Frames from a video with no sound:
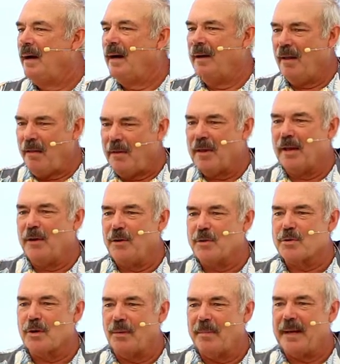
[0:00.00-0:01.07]
Another thing
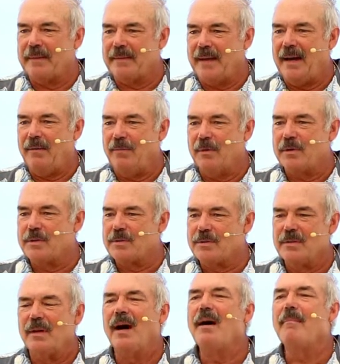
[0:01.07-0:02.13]
unusual about that was
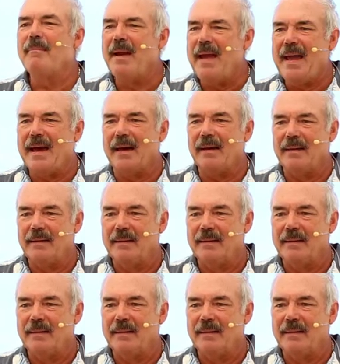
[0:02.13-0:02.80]
a man.